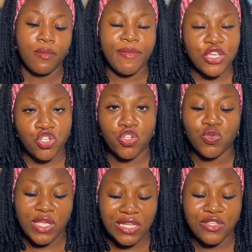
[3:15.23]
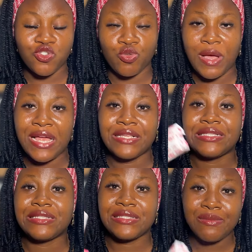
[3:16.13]
make sure to get this soap, and it
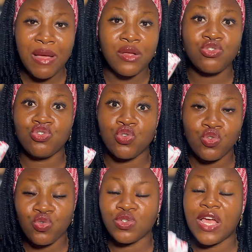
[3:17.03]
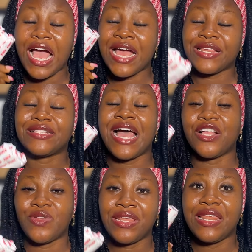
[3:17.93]
smells so good, and it
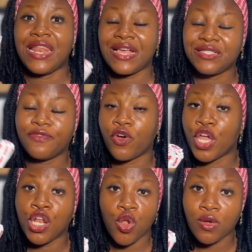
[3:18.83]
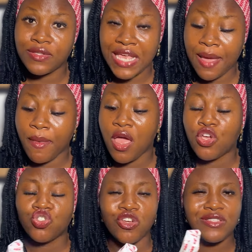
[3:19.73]
actually lasts for a long time.
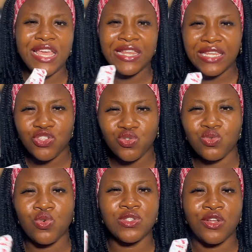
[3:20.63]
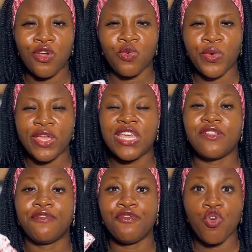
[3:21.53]
Just a little goes a long way.
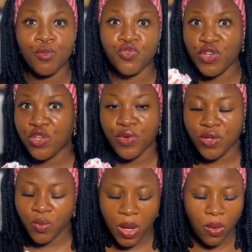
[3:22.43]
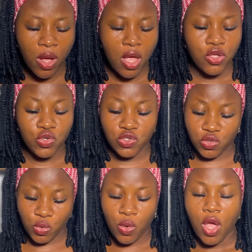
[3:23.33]
It foams really well.
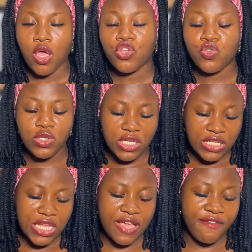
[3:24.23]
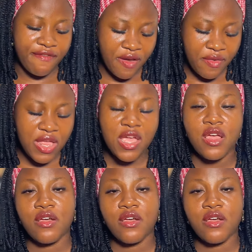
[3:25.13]
So you need a very